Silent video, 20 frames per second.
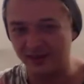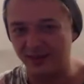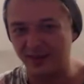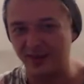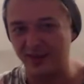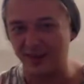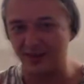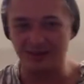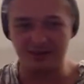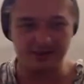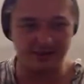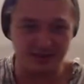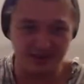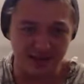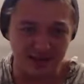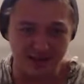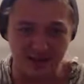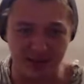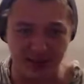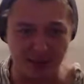it
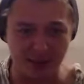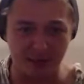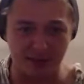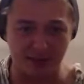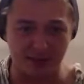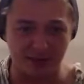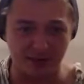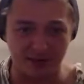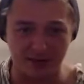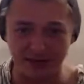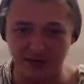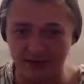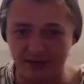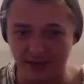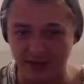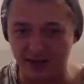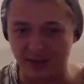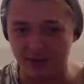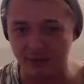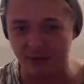needn't happen. It doesn't
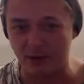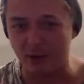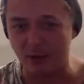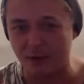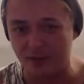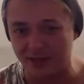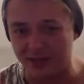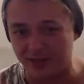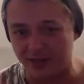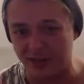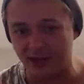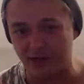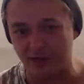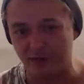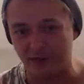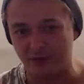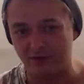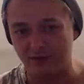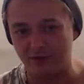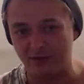need to happen, obviously,
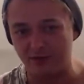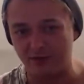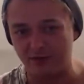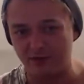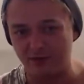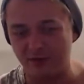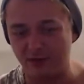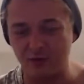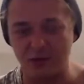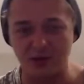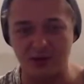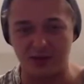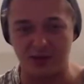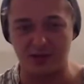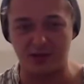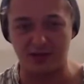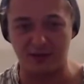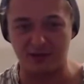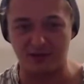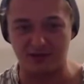now. Of course it
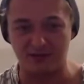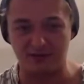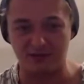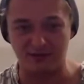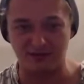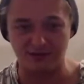doesn't.